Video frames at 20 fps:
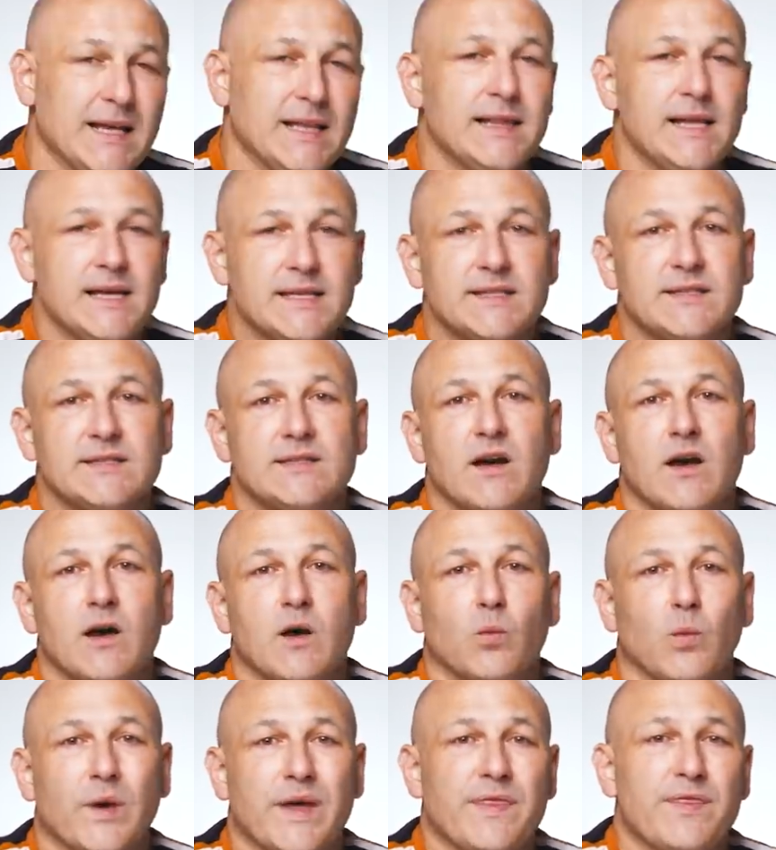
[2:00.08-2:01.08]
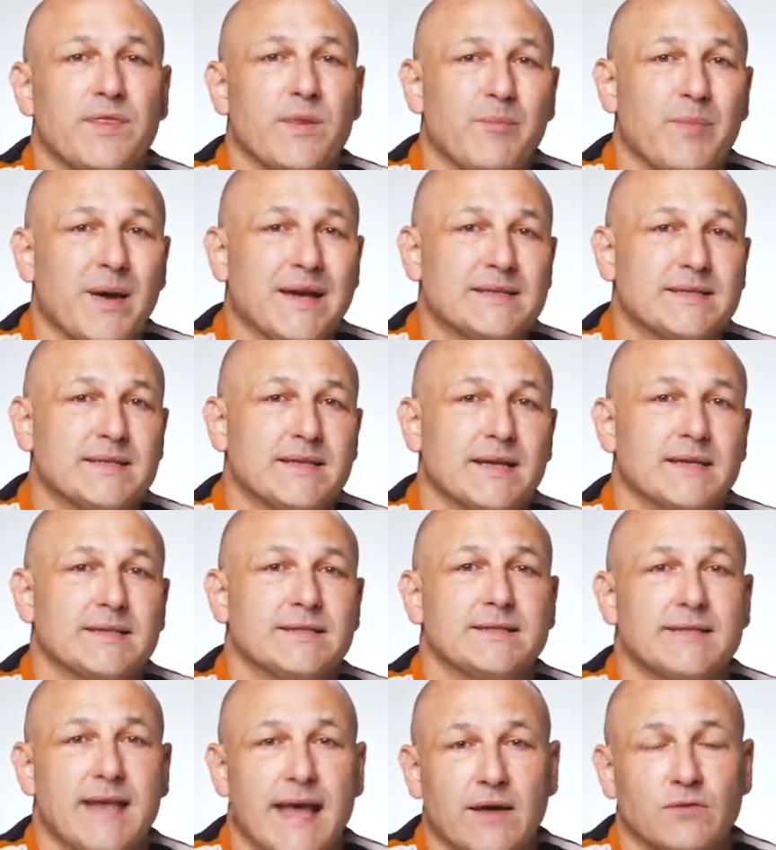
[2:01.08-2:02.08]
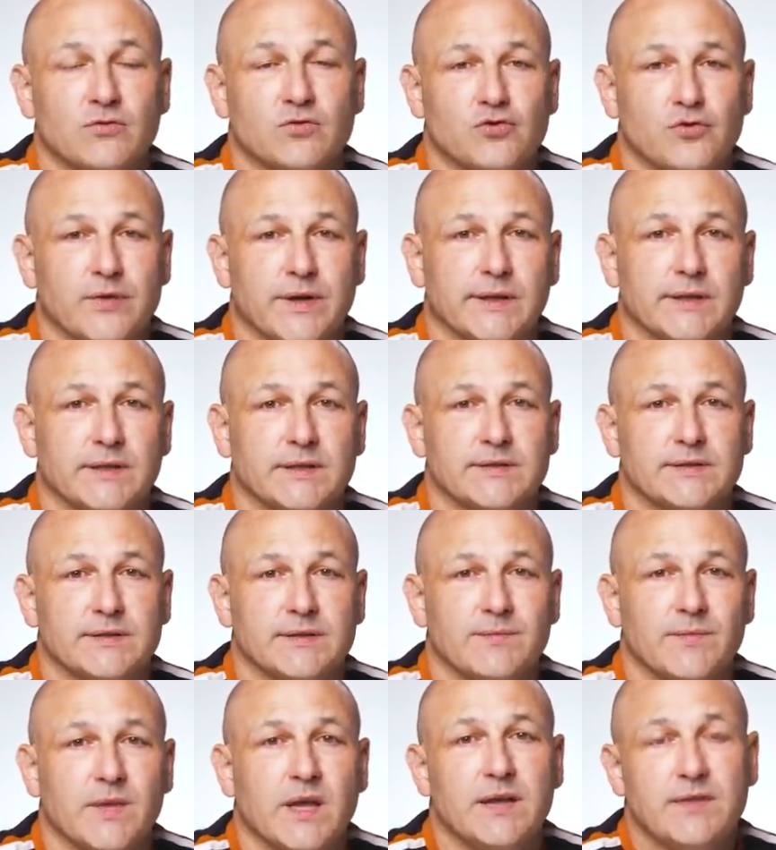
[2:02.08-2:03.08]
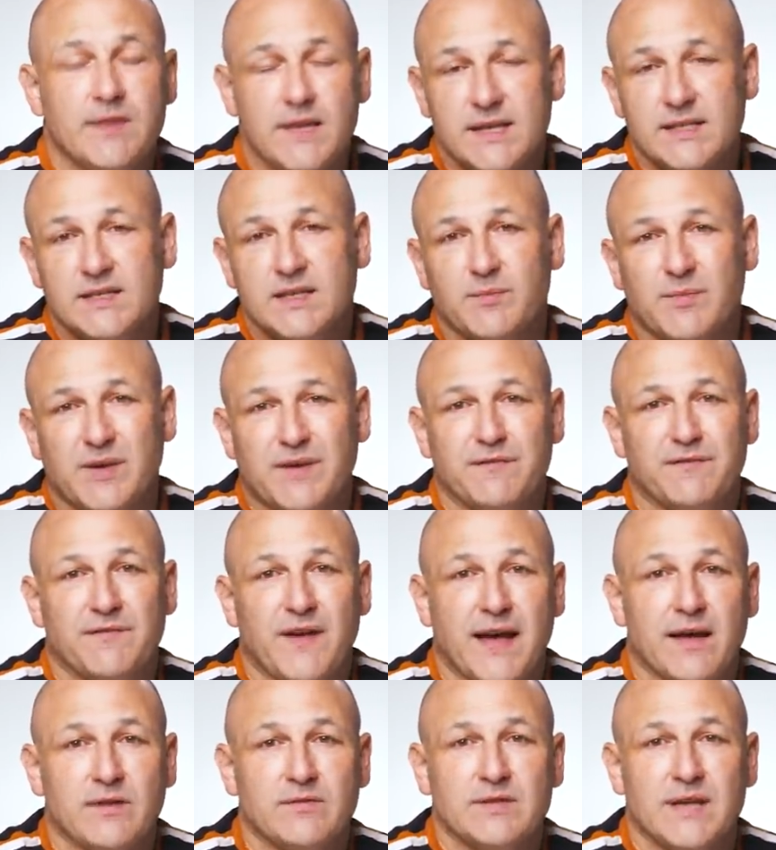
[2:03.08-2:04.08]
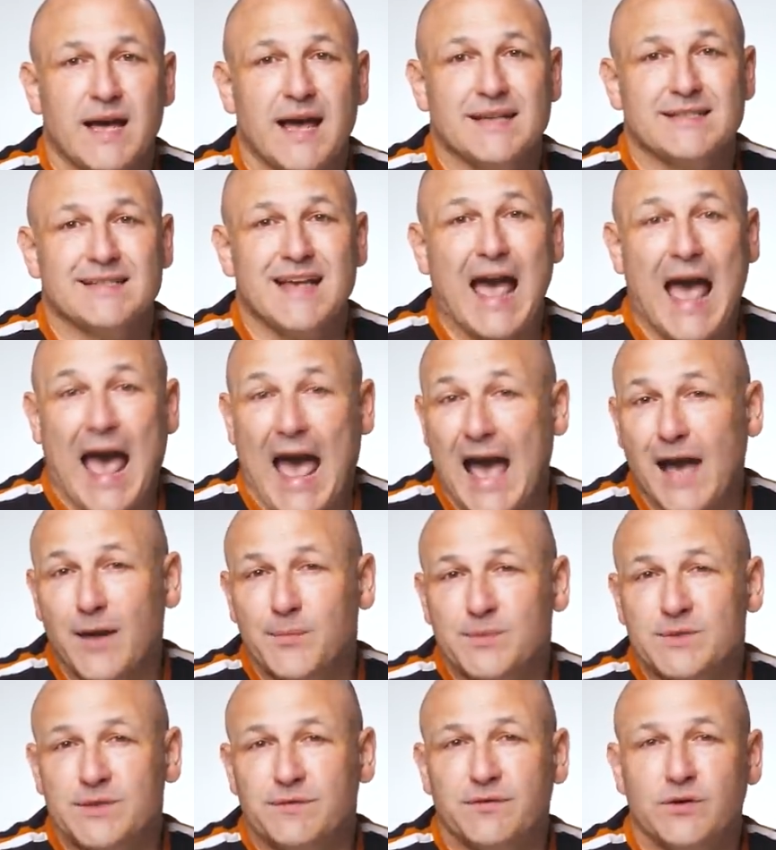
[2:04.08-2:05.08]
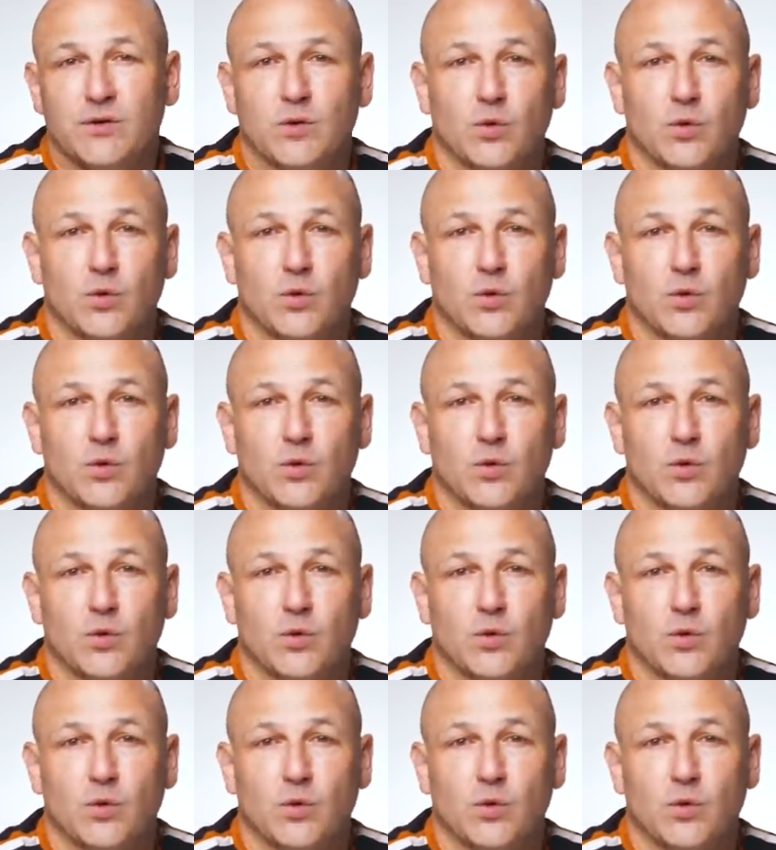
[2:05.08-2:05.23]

Let's start with the basic sound triggers. These can be found as apps for